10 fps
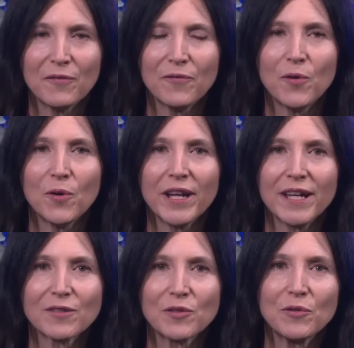For
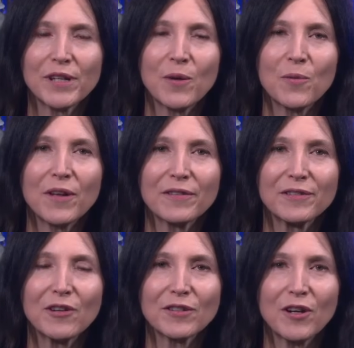our
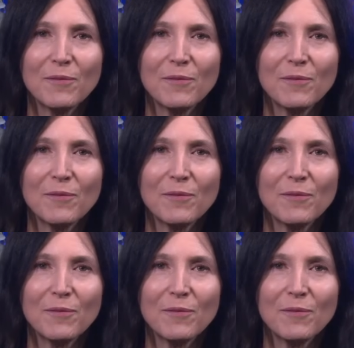talkingwealth.com